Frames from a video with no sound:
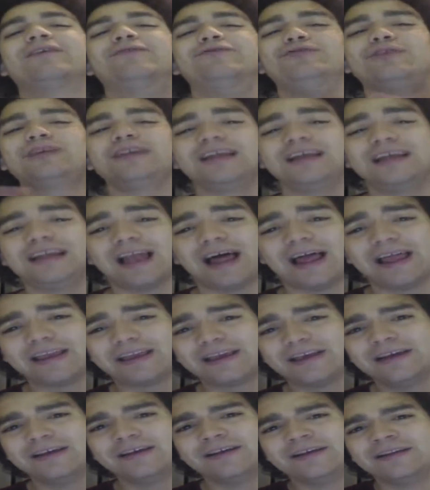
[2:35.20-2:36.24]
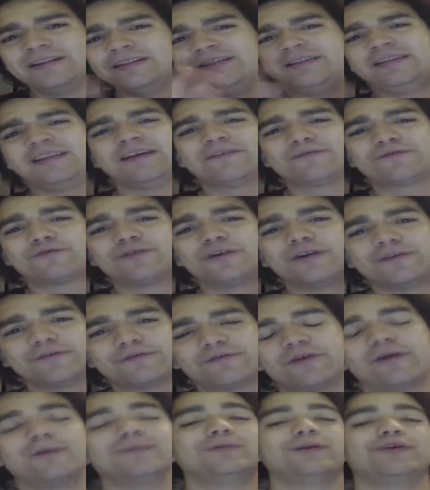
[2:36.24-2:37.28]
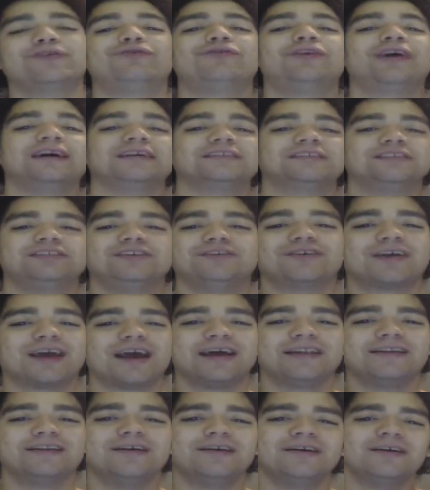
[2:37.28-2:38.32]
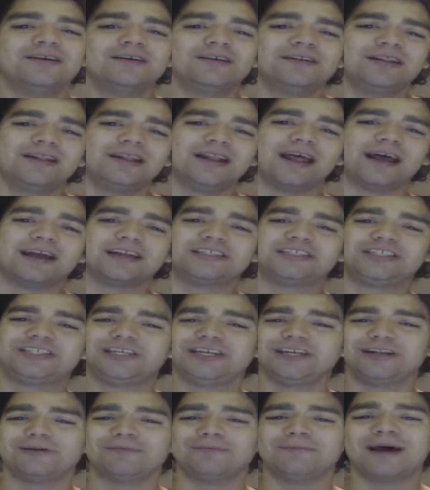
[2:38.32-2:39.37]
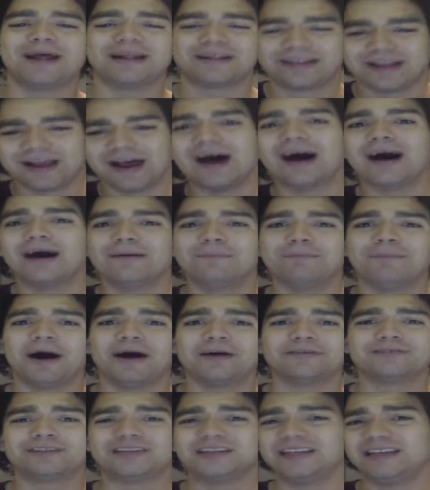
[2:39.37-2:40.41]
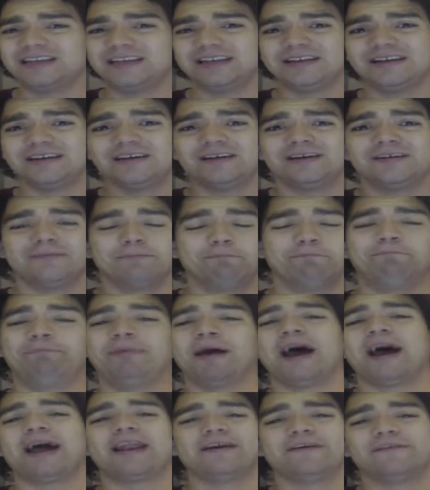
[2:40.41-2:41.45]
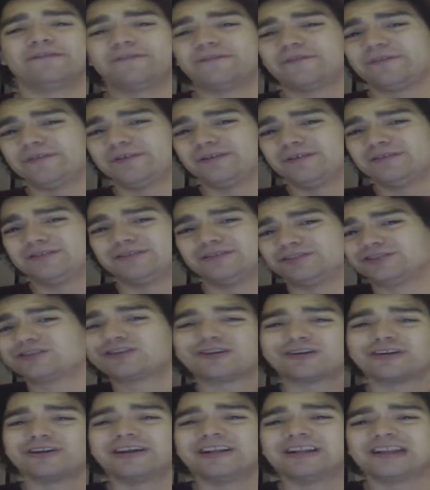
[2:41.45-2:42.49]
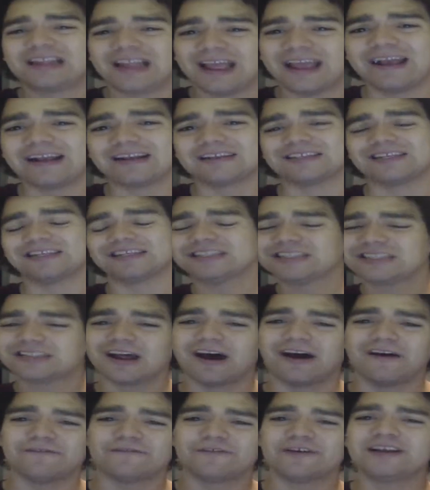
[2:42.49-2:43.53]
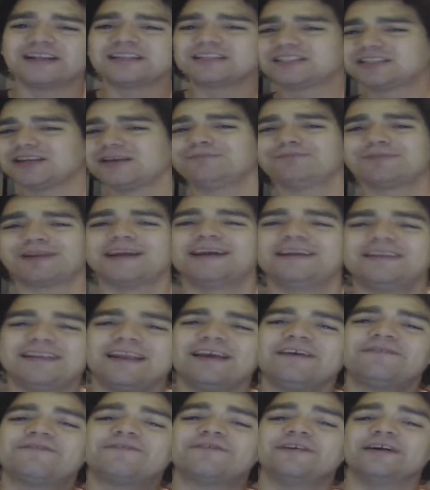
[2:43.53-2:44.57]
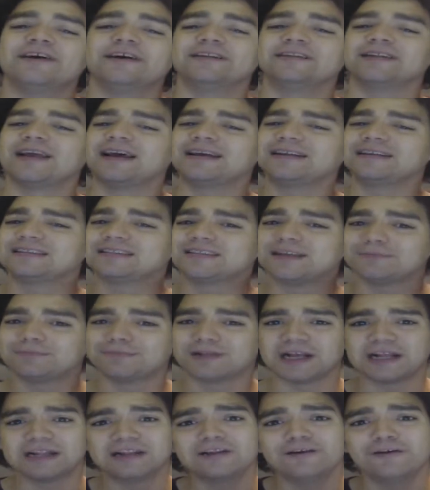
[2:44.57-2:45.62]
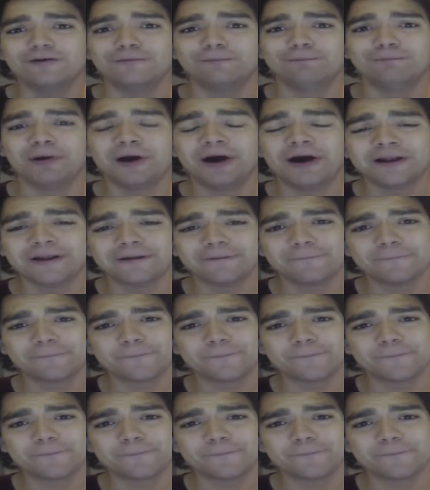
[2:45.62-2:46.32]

really like different from the rest. You can like Shimoneta about the ban of dirty things and stuff. It's something different and it's something new, but